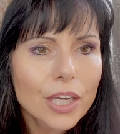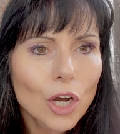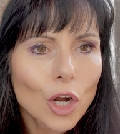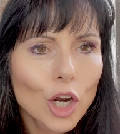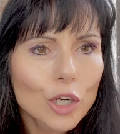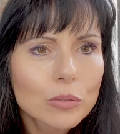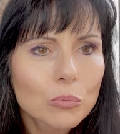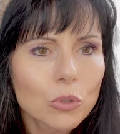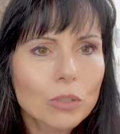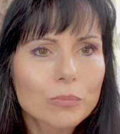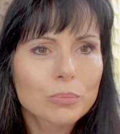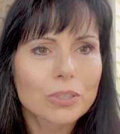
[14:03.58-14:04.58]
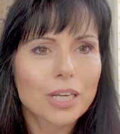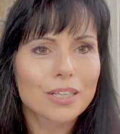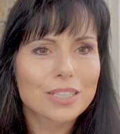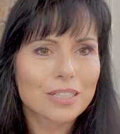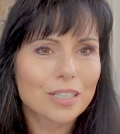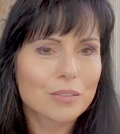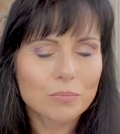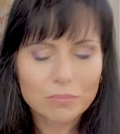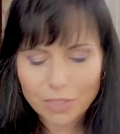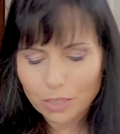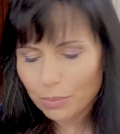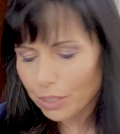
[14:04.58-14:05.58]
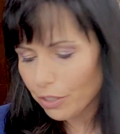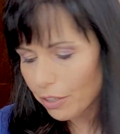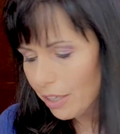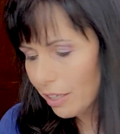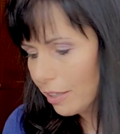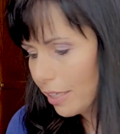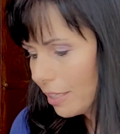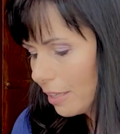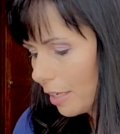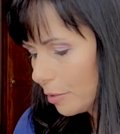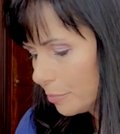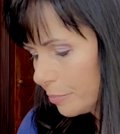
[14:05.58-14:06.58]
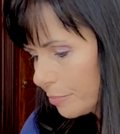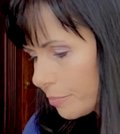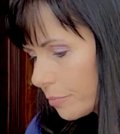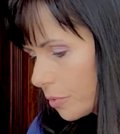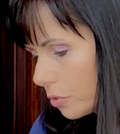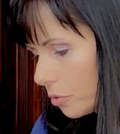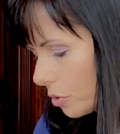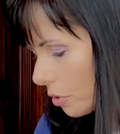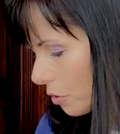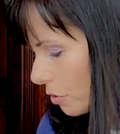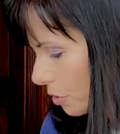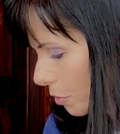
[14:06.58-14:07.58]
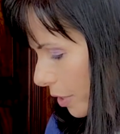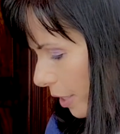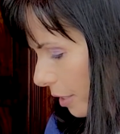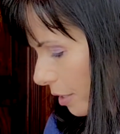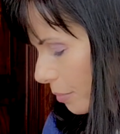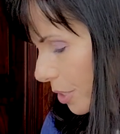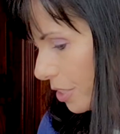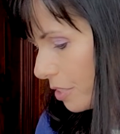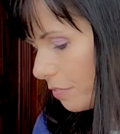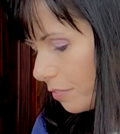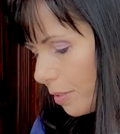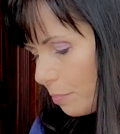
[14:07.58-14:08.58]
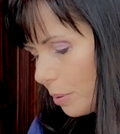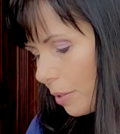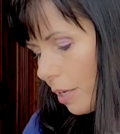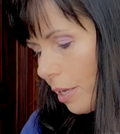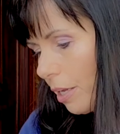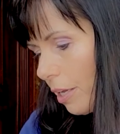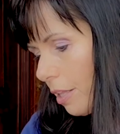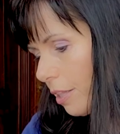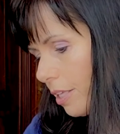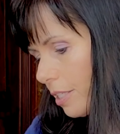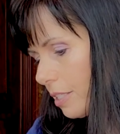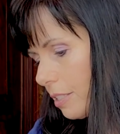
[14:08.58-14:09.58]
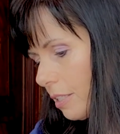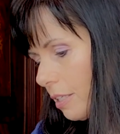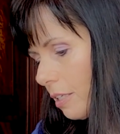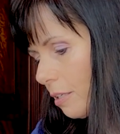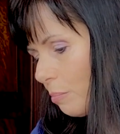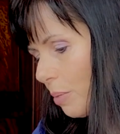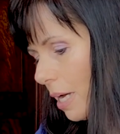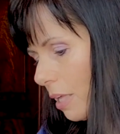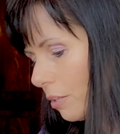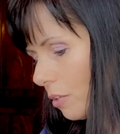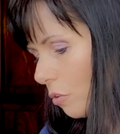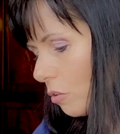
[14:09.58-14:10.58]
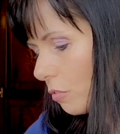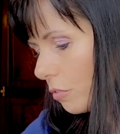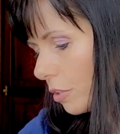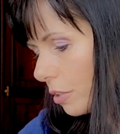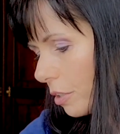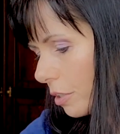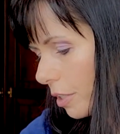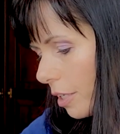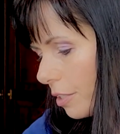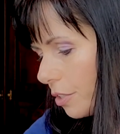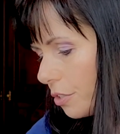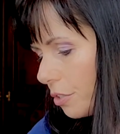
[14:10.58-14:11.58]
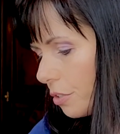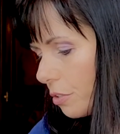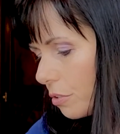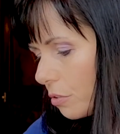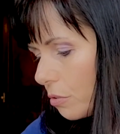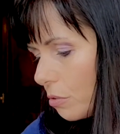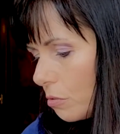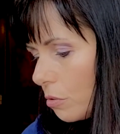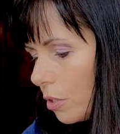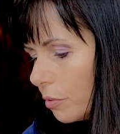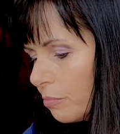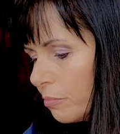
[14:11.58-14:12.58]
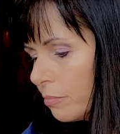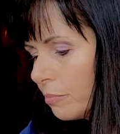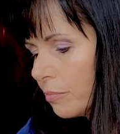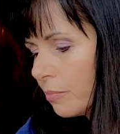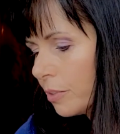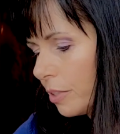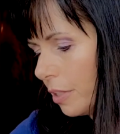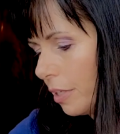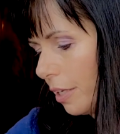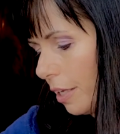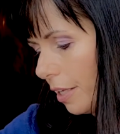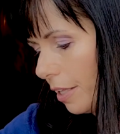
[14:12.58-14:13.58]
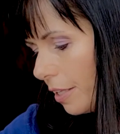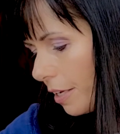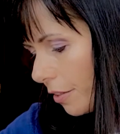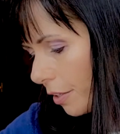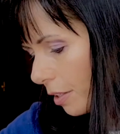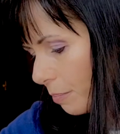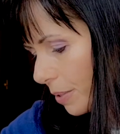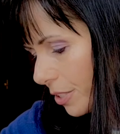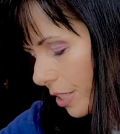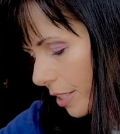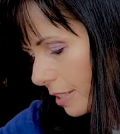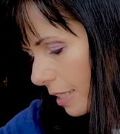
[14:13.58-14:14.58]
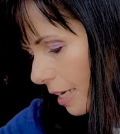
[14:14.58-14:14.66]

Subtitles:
are more pronounced and bigger, and I like that. So now let me just flip this palette over to the other lip and cheeks I